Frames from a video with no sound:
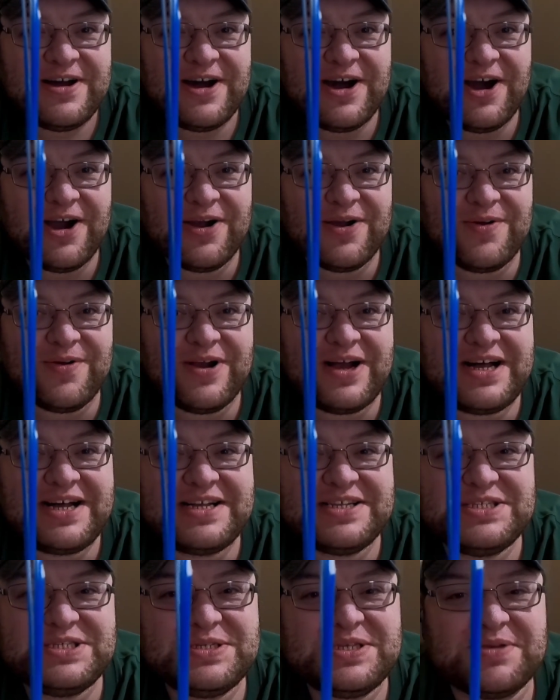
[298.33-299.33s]
our
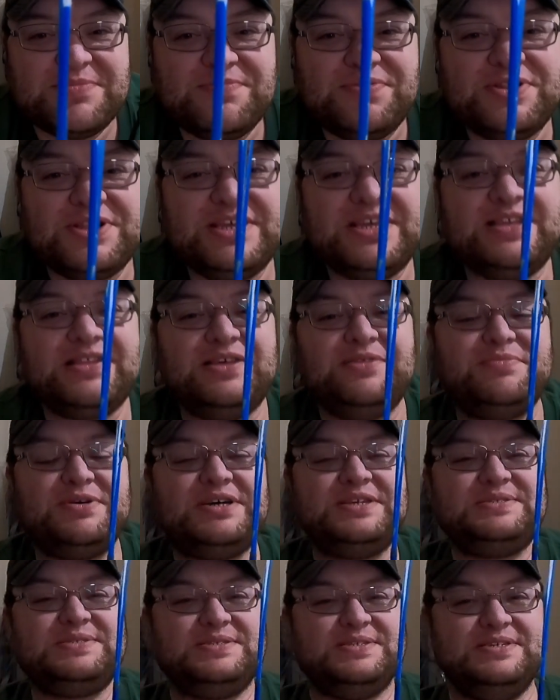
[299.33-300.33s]
rod's completely
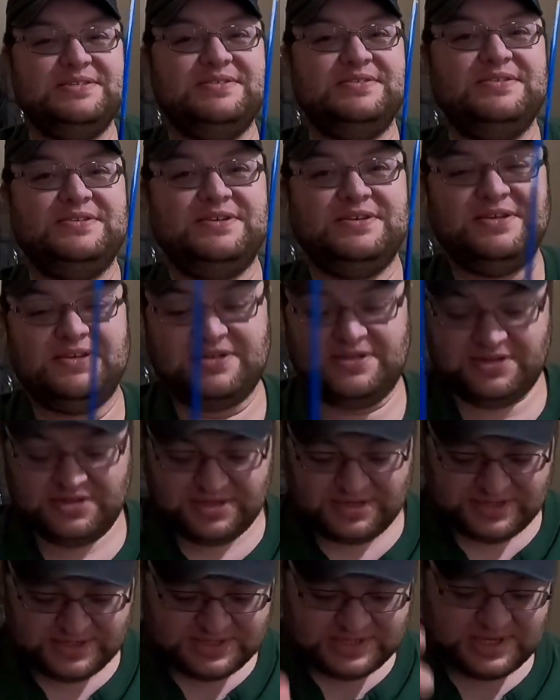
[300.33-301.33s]
busted.
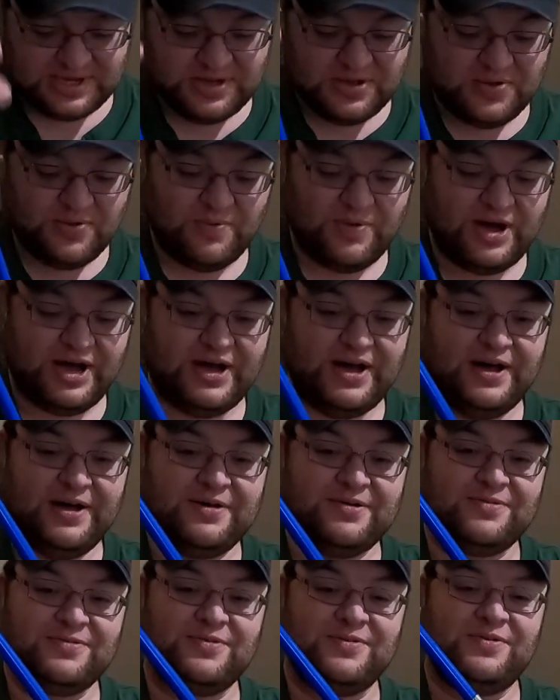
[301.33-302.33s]

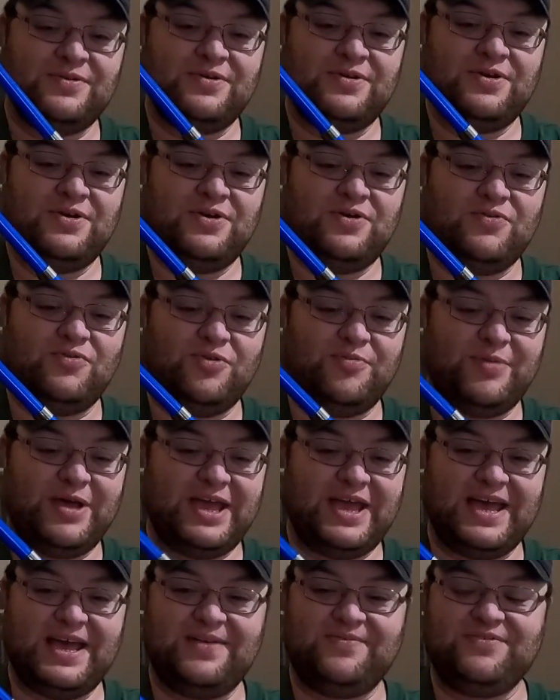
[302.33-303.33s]
So we
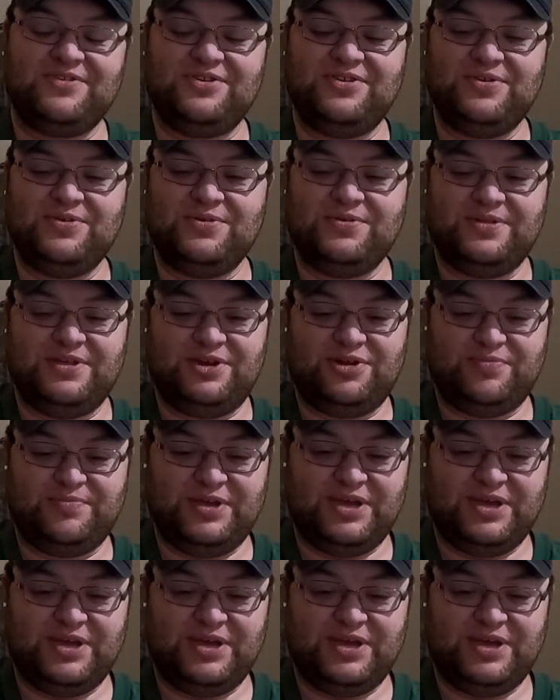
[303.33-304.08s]
may have to do a little